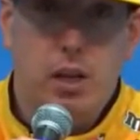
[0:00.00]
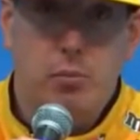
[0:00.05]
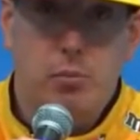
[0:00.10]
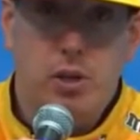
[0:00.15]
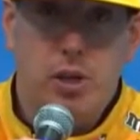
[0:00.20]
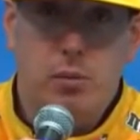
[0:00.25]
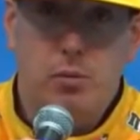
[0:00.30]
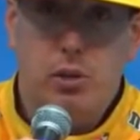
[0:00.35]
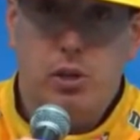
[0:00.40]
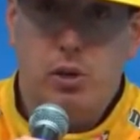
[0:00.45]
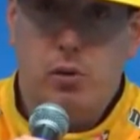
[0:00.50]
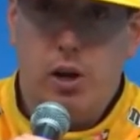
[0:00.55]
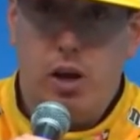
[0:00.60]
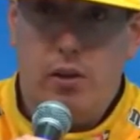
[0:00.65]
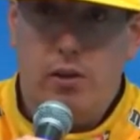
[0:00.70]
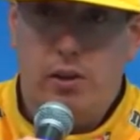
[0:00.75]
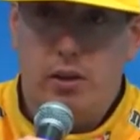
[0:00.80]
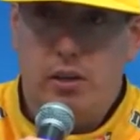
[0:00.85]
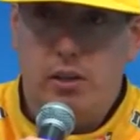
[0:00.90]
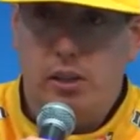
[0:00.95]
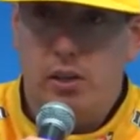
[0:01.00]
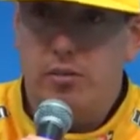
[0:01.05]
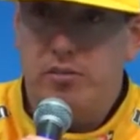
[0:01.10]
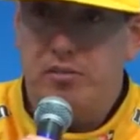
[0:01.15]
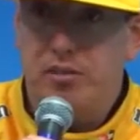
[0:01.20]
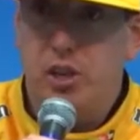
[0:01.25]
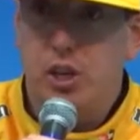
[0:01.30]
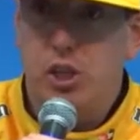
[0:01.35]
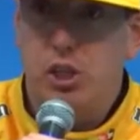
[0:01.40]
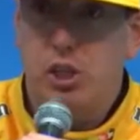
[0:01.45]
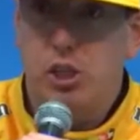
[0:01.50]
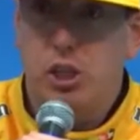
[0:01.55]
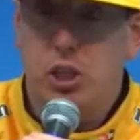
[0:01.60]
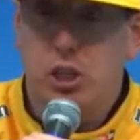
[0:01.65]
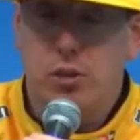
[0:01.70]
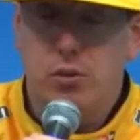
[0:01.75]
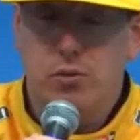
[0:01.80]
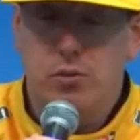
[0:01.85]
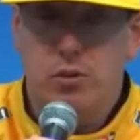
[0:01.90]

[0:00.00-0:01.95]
be able to go out there and get a finish, you know.